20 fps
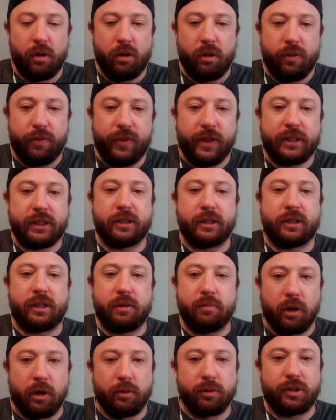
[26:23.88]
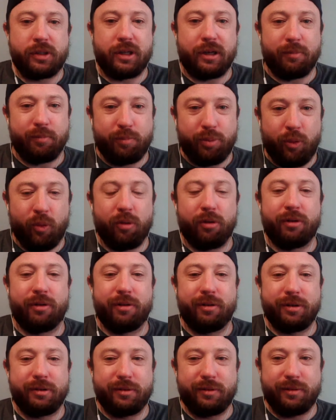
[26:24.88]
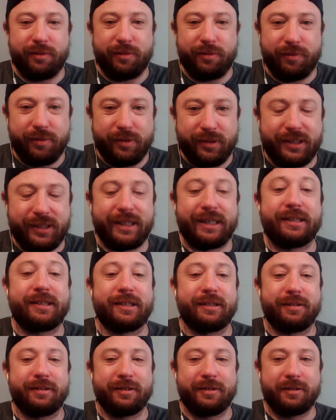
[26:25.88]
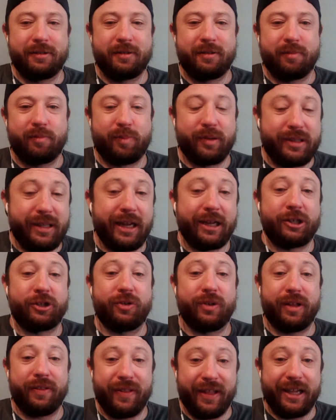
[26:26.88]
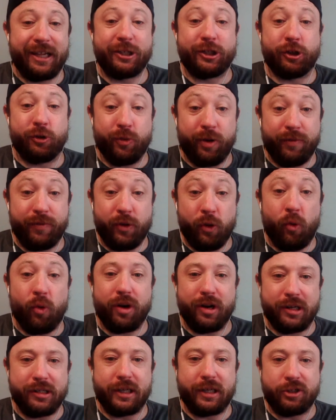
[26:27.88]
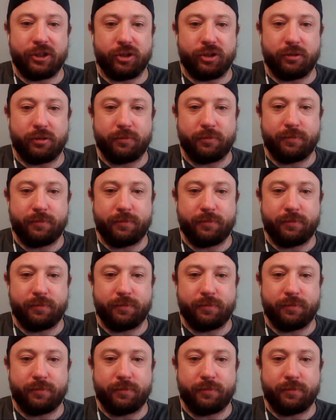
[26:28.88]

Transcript: this is the most important season potentially in the history of the organization.